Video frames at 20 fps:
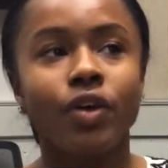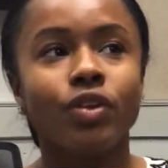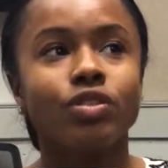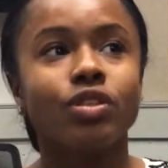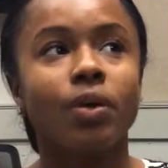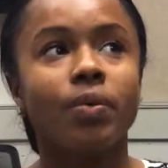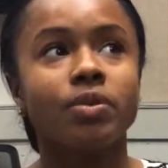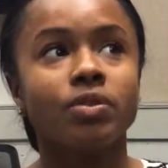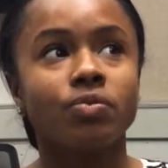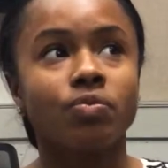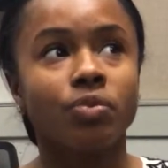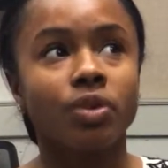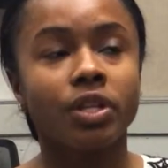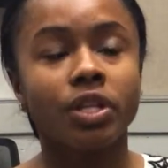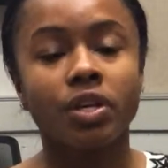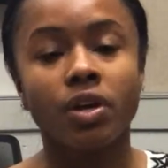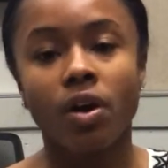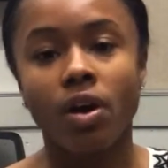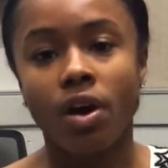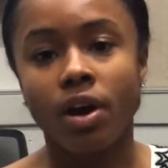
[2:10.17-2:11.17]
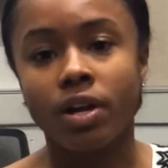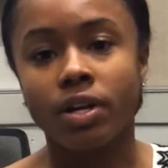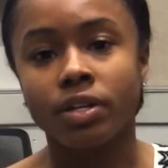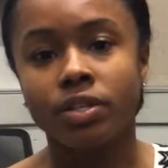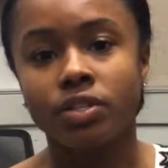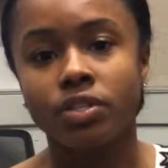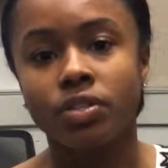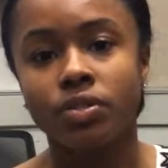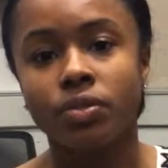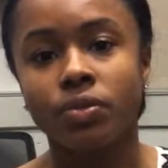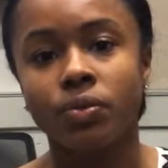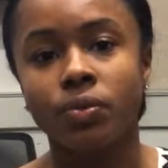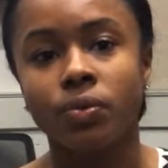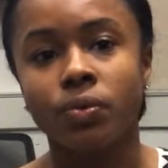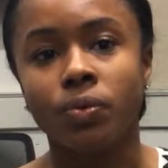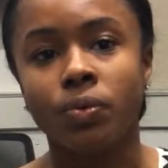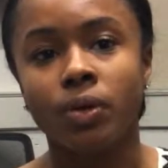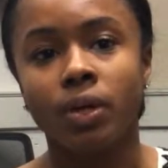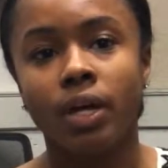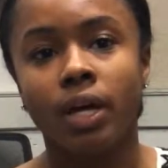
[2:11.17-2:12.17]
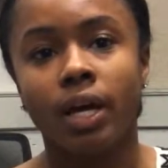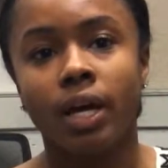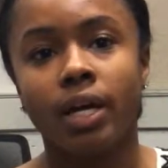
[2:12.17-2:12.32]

So it was really hard to